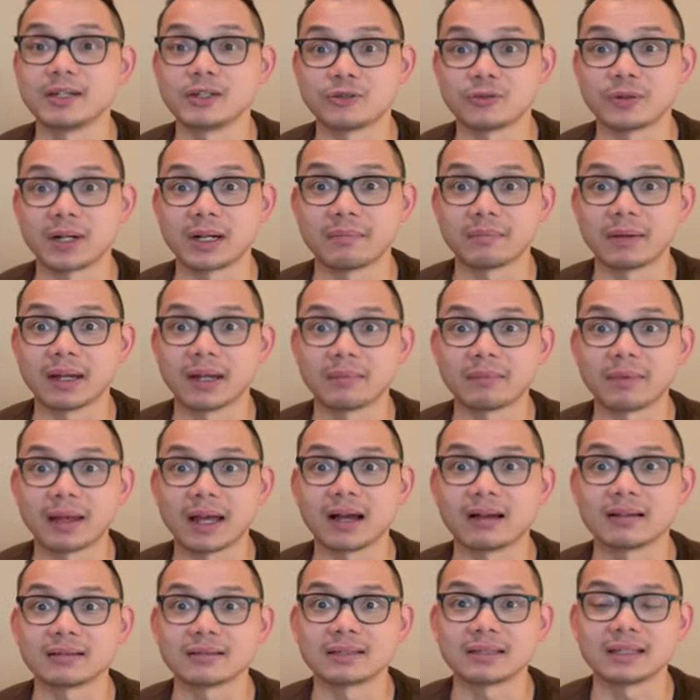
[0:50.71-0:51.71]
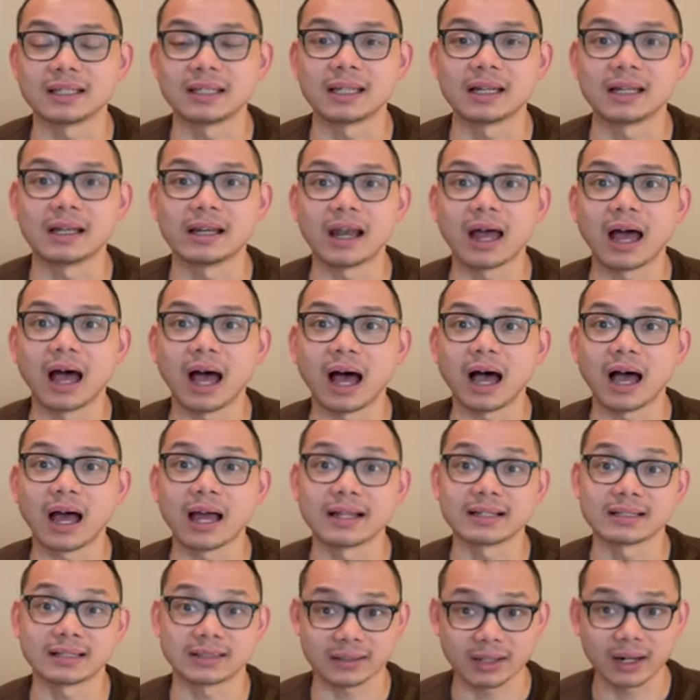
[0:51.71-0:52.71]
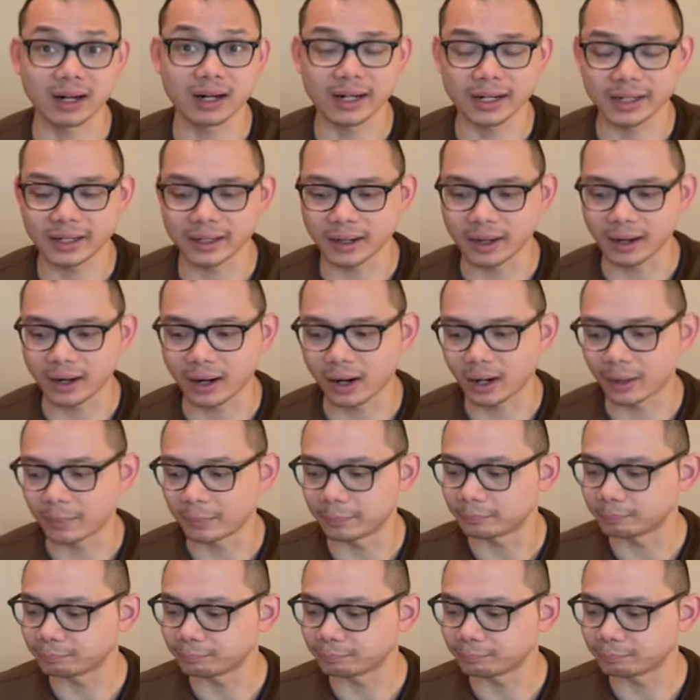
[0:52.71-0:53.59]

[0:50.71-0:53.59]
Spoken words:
dreaming about since I started the harp.